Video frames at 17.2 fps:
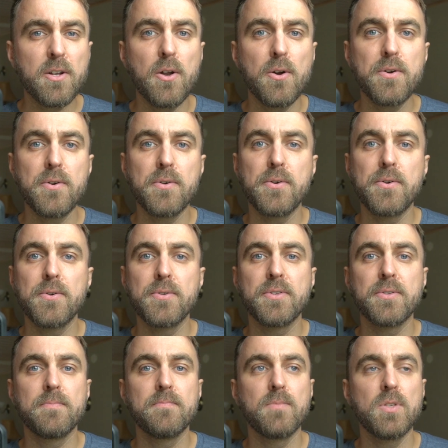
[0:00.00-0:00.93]

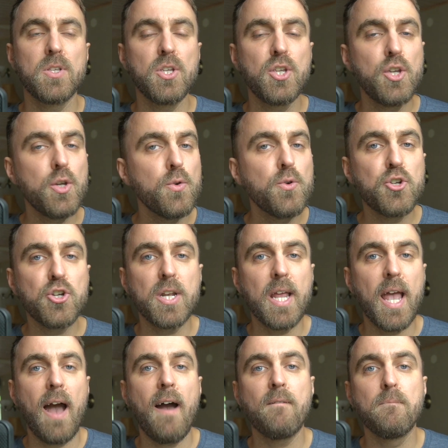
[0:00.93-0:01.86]
learners
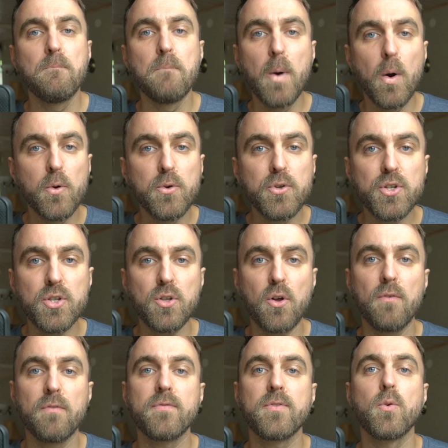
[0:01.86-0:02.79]
usually have most
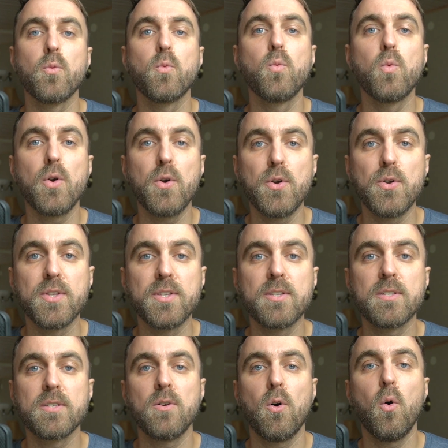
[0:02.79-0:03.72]
of the
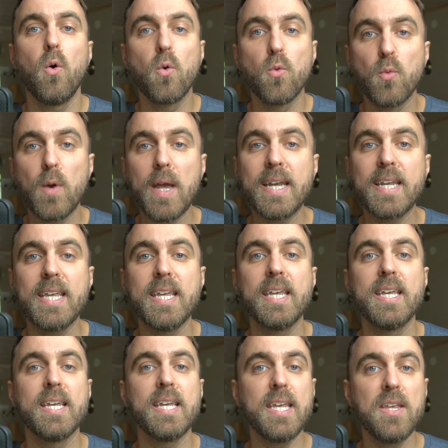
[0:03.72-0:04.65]
words
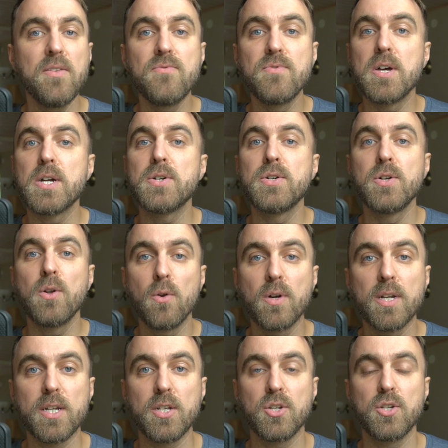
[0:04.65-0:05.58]
already in their
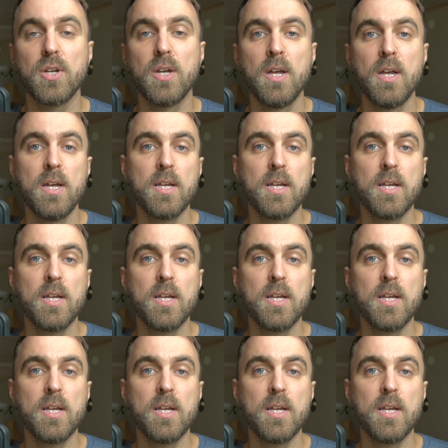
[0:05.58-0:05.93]
knowledge